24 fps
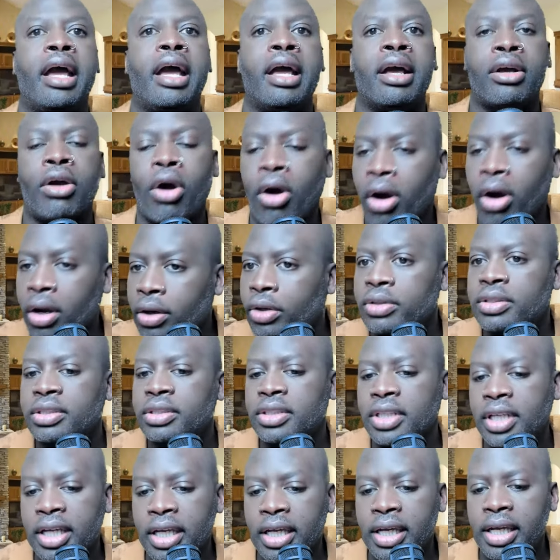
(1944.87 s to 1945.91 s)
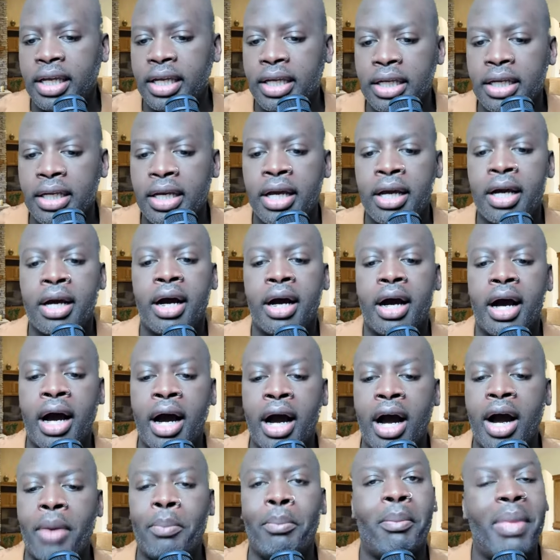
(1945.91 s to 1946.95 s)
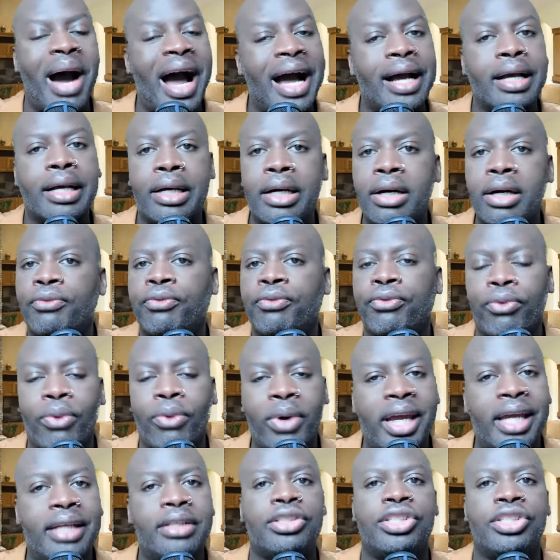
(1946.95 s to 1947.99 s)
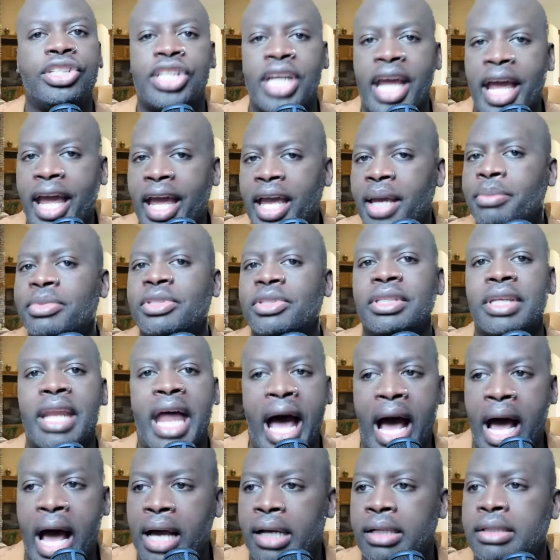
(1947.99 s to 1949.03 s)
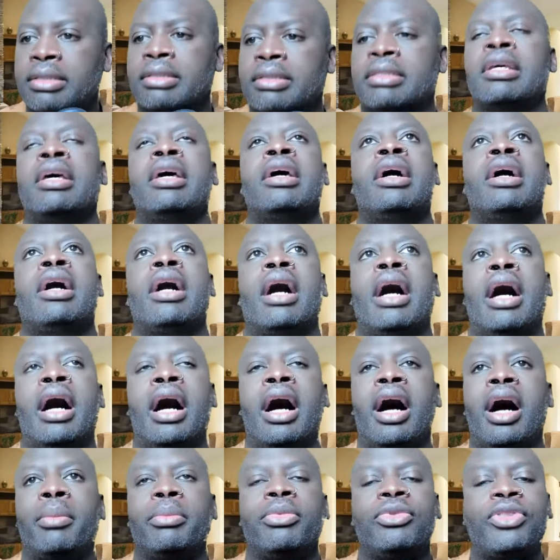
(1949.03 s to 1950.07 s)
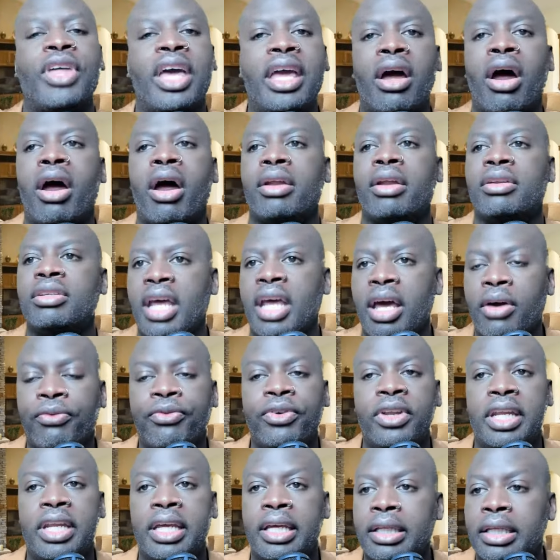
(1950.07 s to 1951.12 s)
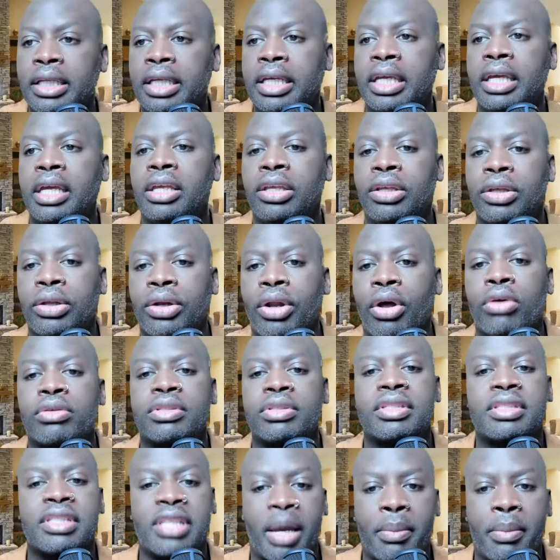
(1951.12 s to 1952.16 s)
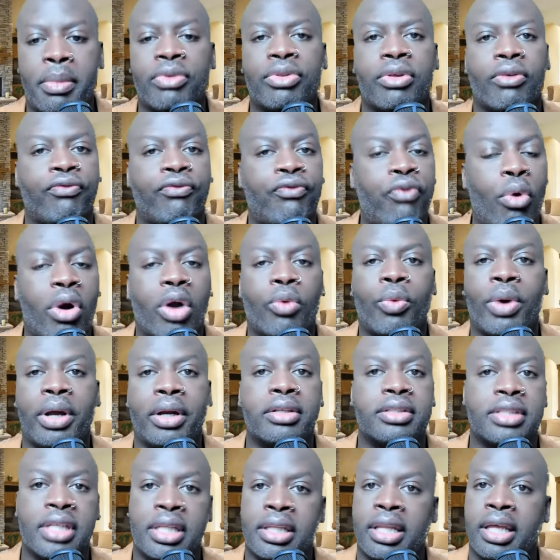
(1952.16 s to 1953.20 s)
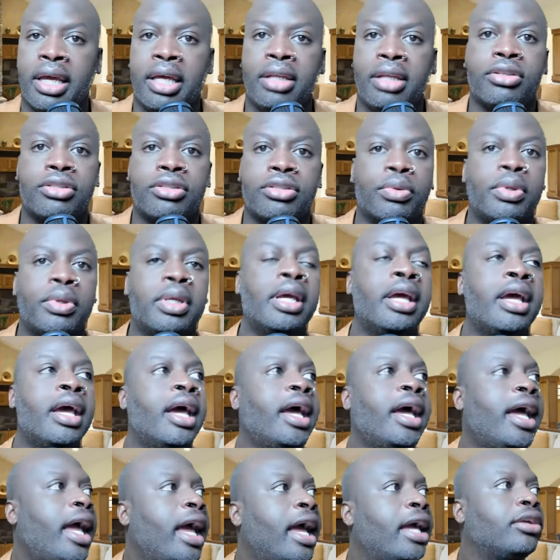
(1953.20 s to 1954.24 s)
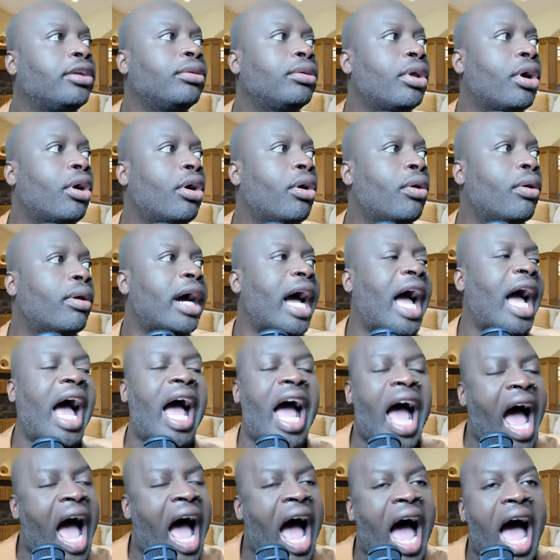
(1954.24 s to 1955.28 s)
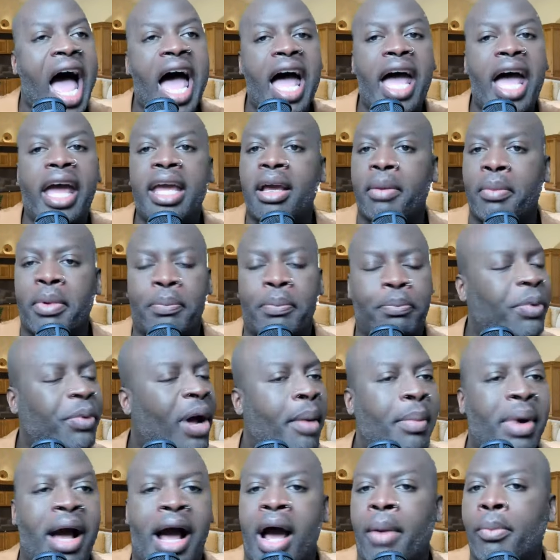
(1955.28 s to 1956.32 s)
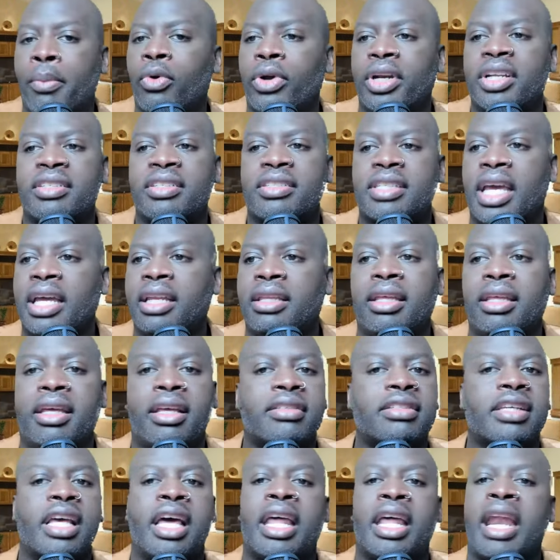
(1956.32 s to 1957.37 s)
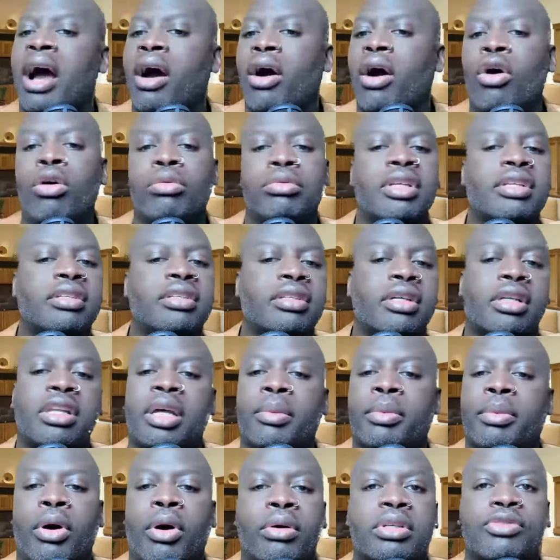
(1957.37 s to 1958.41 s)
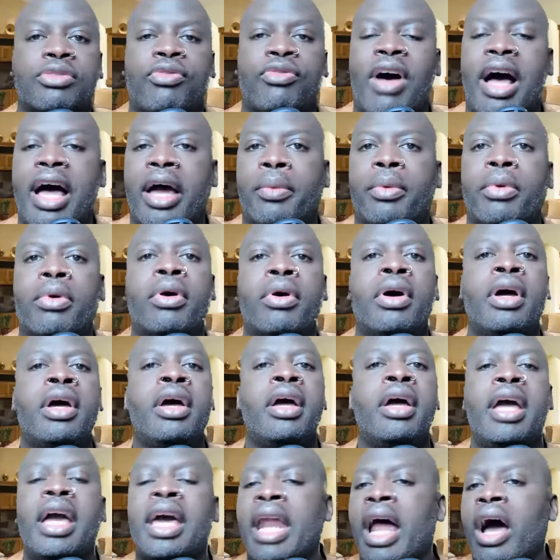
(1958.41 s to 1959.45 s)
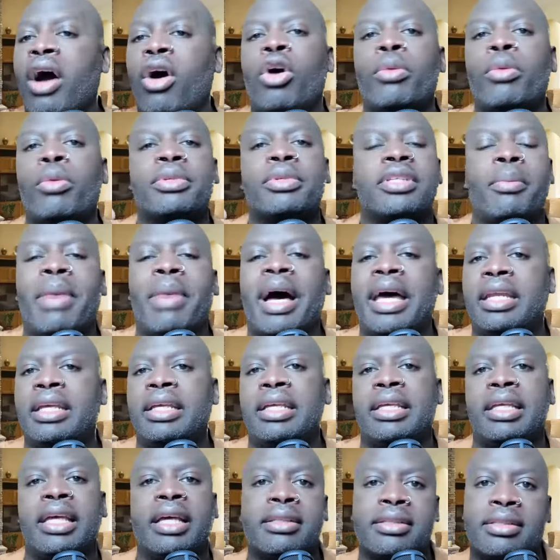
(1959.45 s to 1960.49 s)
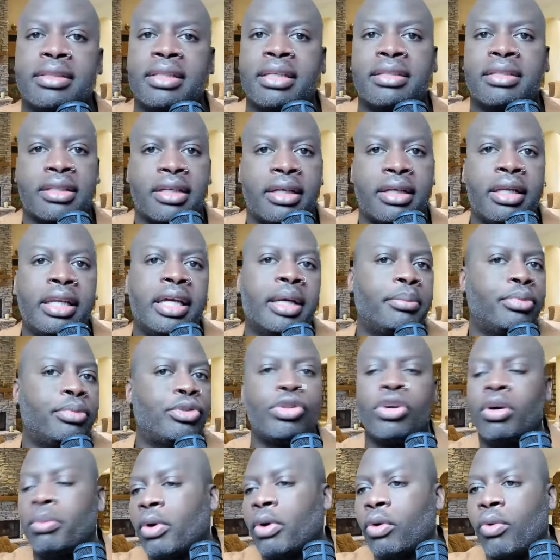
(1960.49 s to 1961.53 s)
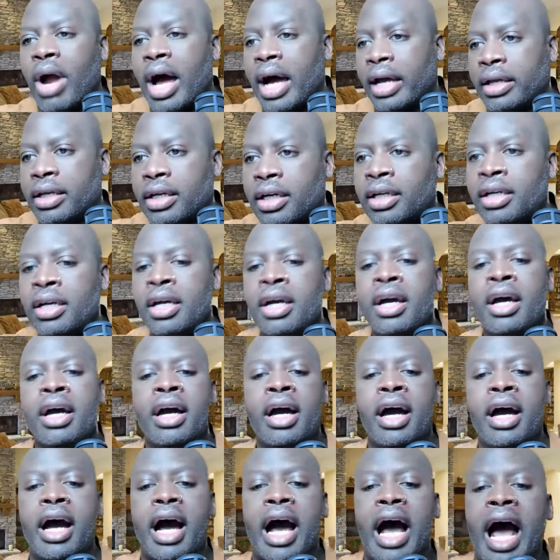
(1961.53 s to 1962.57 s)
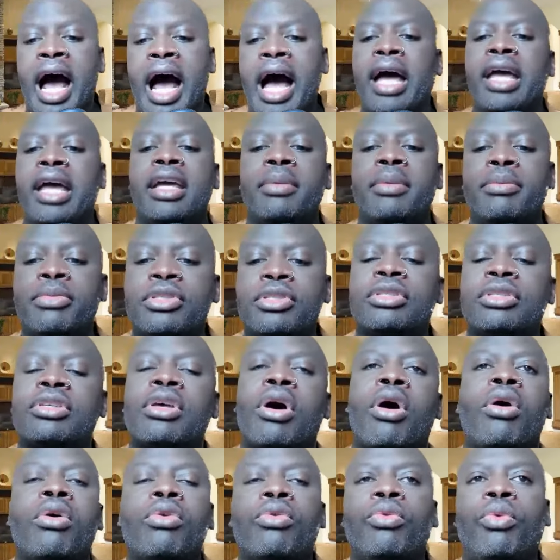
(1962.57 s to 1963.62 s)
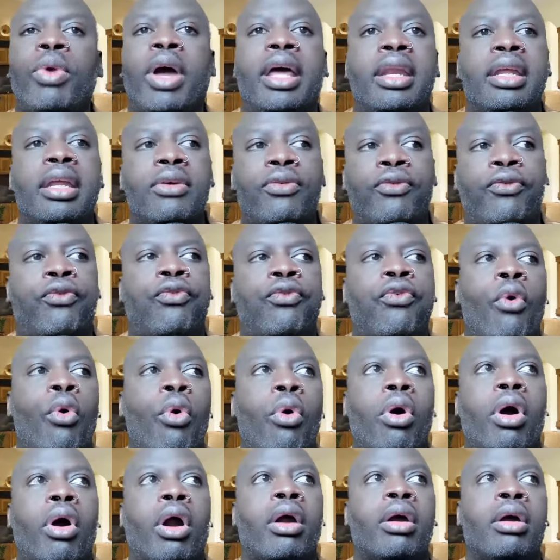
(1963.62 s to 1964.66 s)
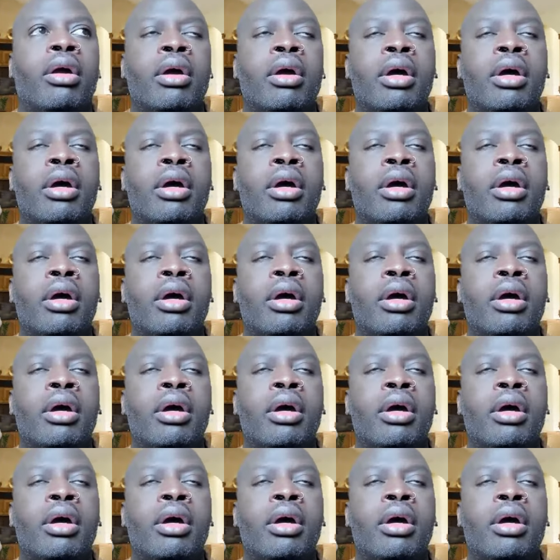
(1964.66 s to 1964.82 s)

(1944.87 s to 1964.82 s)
Carlos King, um, my good friend James Knox, um, they are definitely, you know, some of the forerunners in the industry. And, you know, I, I I'm going to say this, and I hope this clip goes viral, and I hope somebody gets this clip to Mariah. I am so ready for